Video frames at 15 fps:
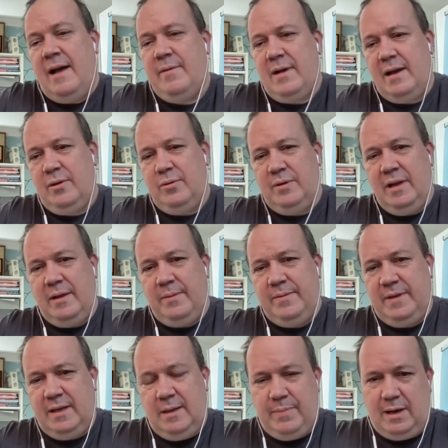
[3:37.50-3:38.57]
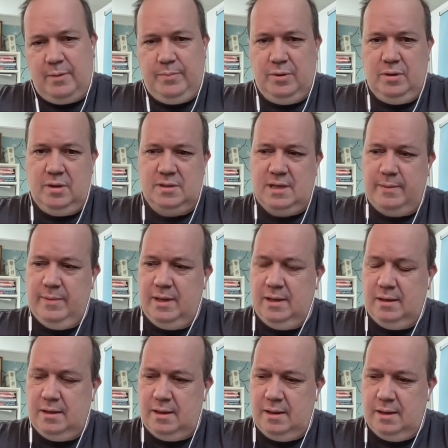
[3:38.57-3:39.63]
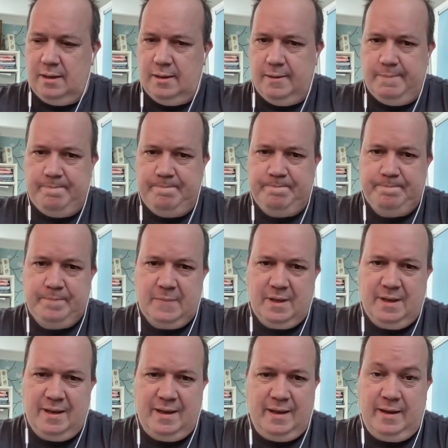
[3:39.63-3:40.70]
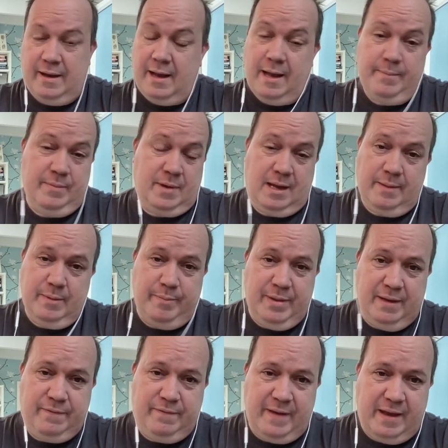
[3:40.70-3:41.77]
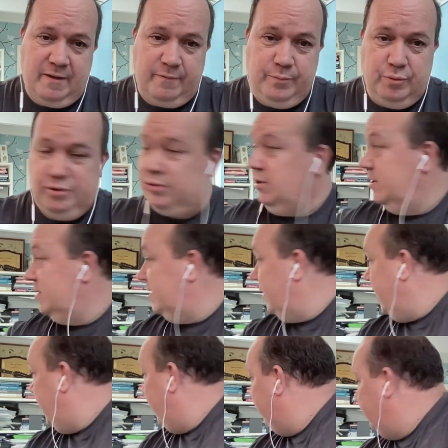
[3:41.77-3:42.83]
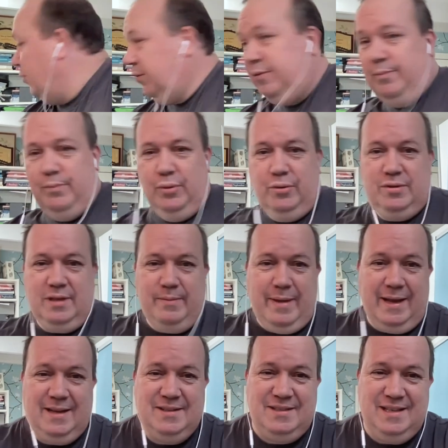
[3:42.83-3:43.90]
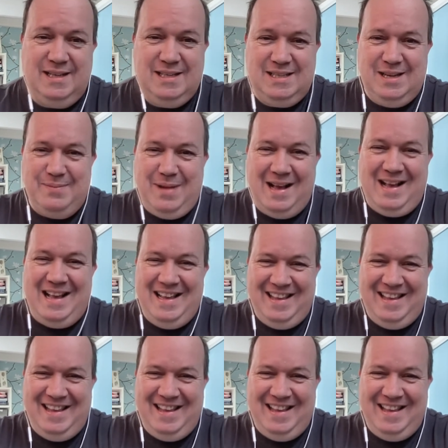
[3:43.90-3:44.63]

I, I, couldn't help think about because I mean, um, uh, I'm I'm a big fan of books. You can see I have both books oh, and magazines in my